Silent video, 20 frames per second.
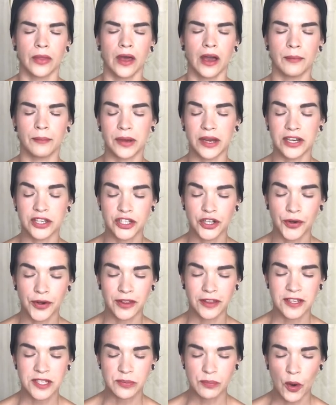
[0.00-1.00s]
I'm being shown in
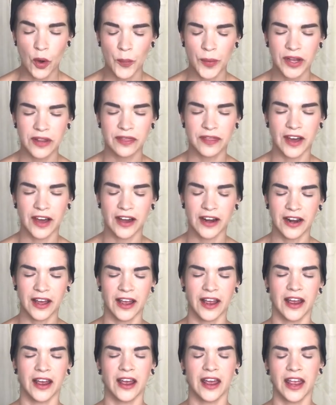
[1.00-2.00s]
this moment that
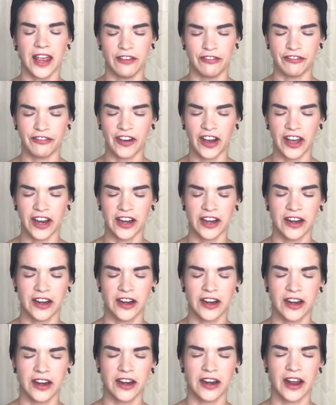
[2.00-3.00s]
a fun
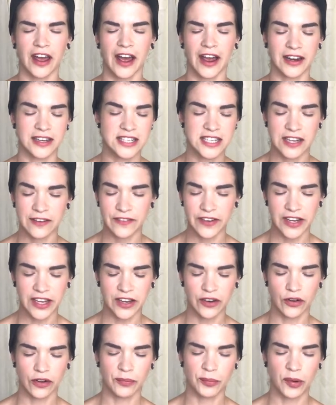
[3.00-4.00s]

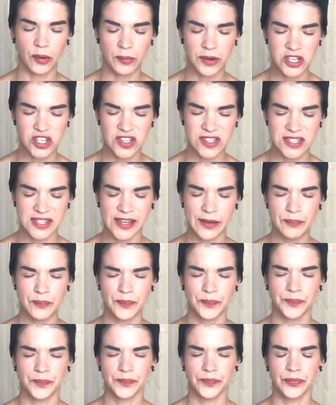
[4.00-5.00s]
activity or permission slip
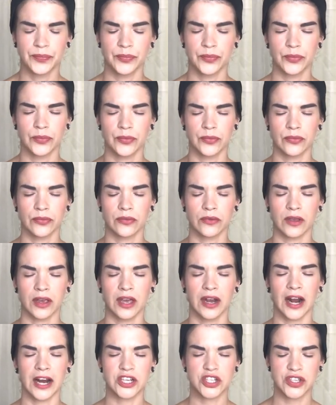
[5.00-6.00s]

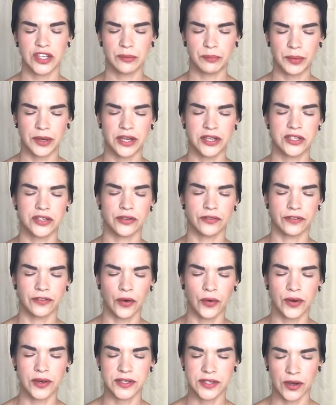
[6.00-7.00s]
can actually be to
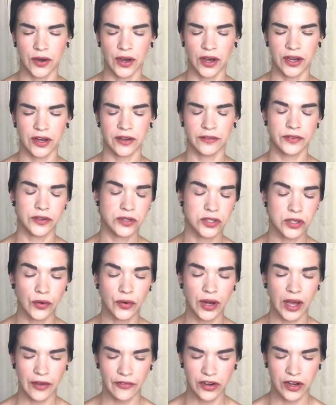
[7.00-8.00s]
focus on, if you
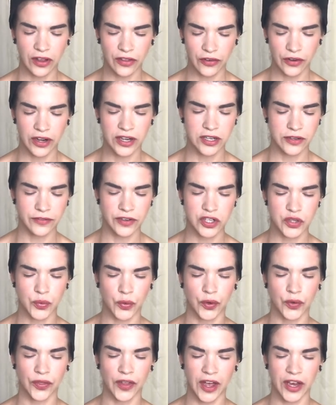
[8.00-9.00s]
don't have another
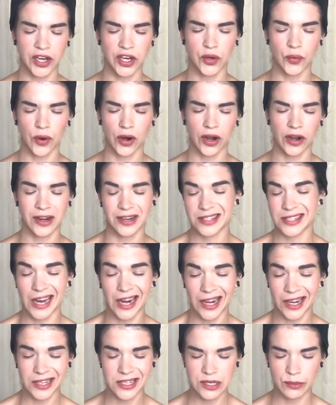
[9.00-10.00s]
individual that you are
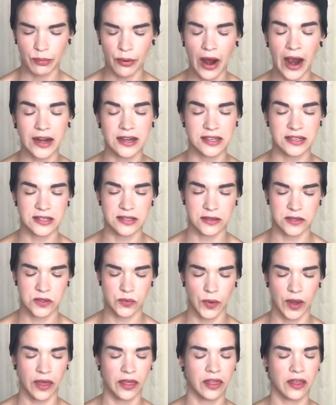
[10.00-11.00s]
excited to practice this
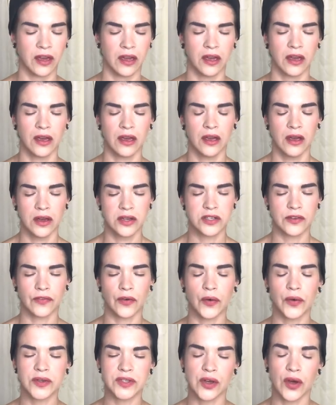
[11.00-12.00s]
with, to
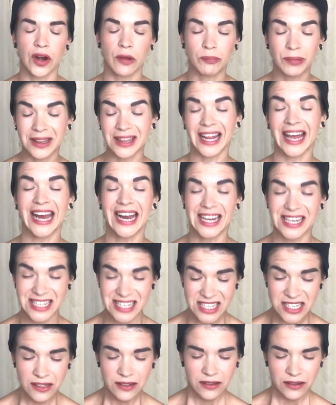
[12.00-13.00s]
focus on a plant.